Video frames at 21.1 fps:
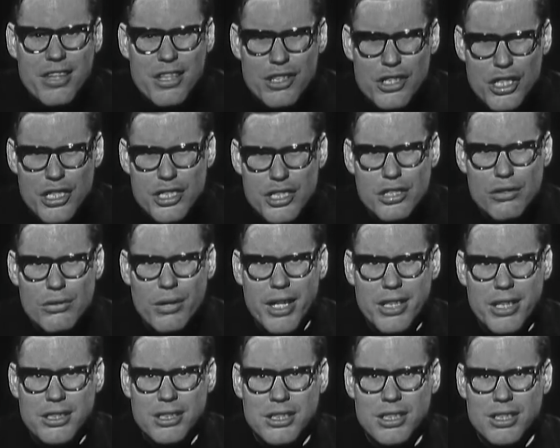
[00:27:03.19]
in Jesus
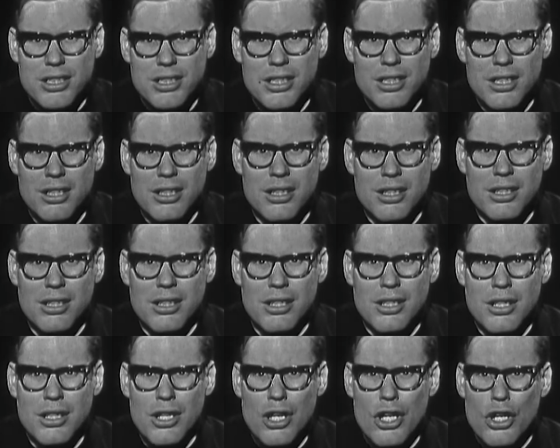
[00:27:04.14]
Christ.
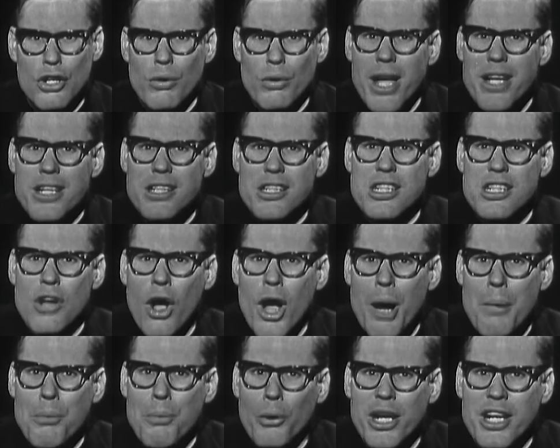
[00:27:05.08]
Christ is
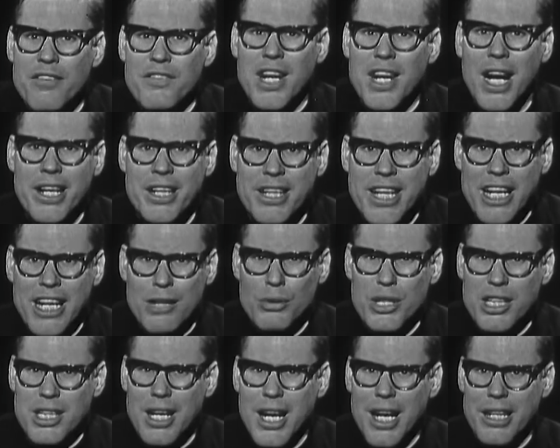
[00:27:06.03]
our point of contact
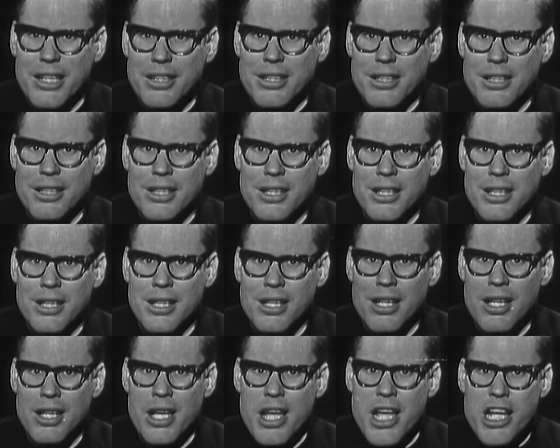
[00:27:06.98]
with God.
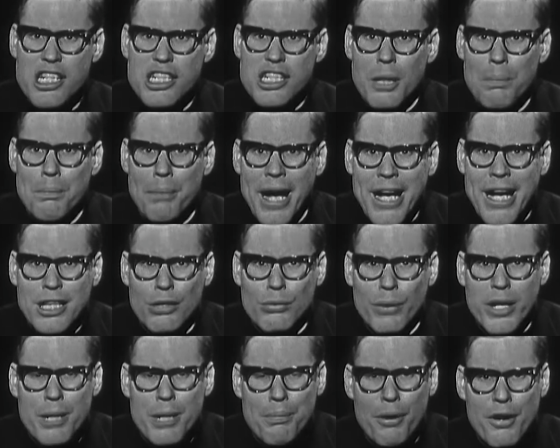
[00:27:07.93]
He's the
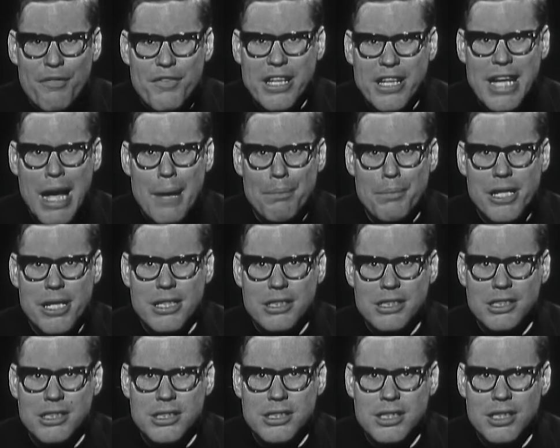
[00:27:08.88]
pathway to perfect happiness.
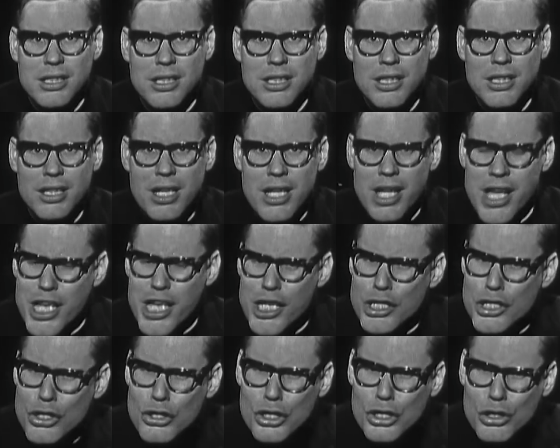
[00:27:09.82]
He
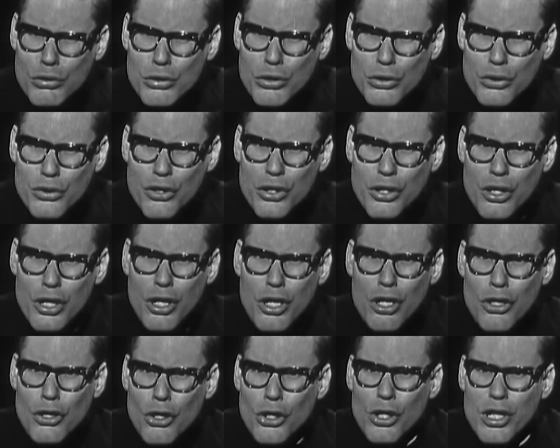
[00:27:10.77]
is your truth,
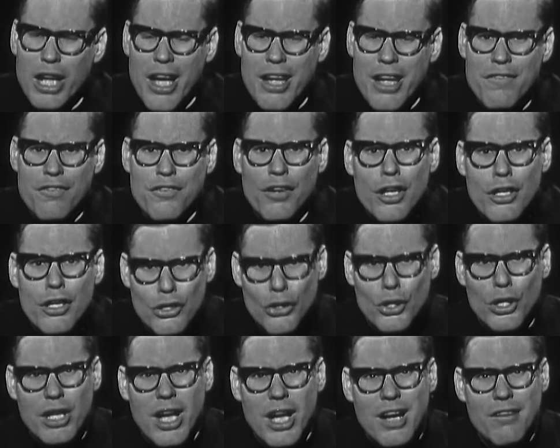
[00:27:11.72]
your life, your
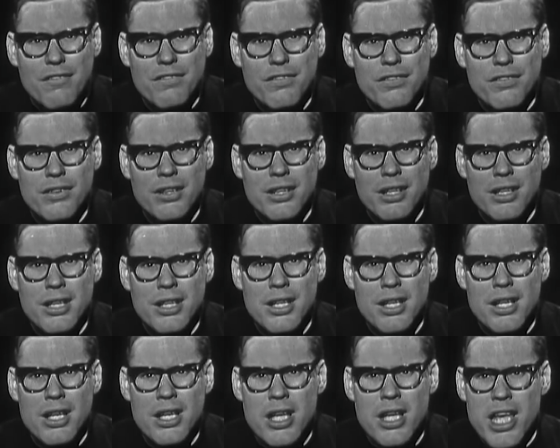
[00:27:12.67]
love.
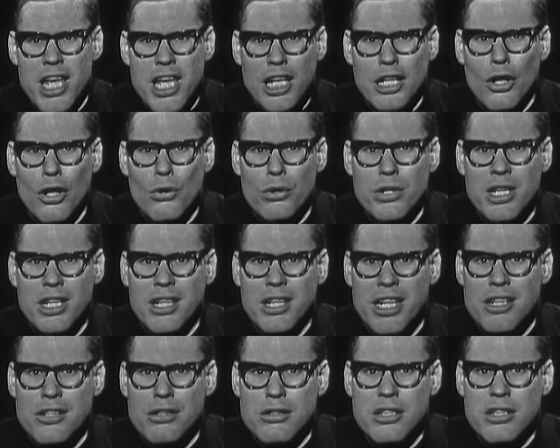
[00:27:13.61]
He alone can
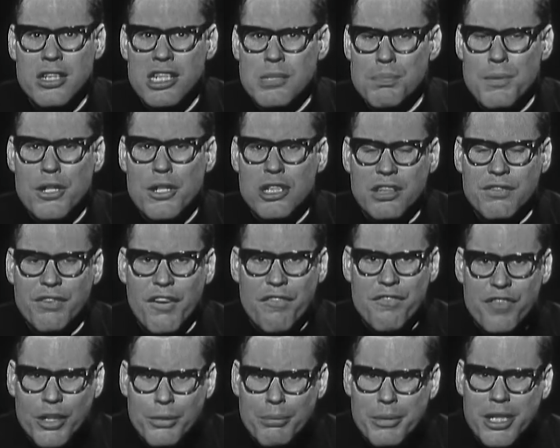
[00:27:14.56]
lead you to the spiritual
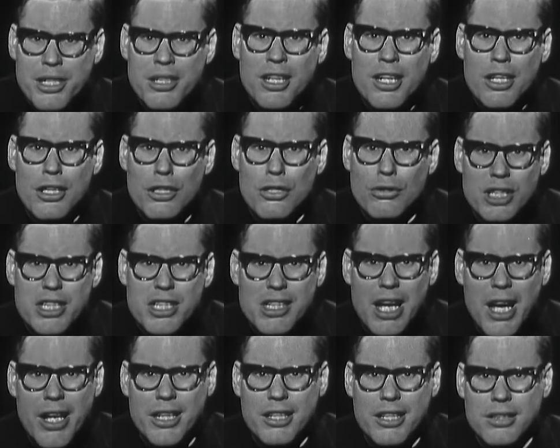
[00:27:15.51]
fulfillment you
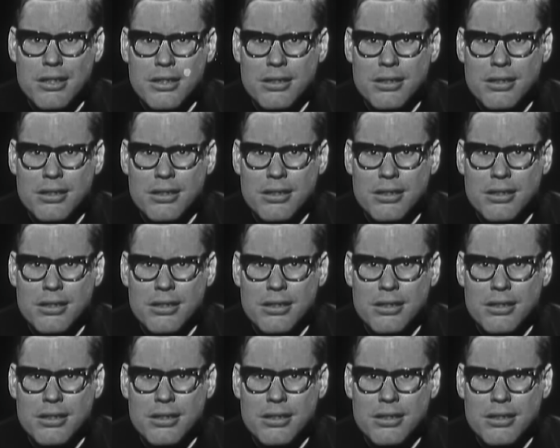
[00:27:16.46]
desire.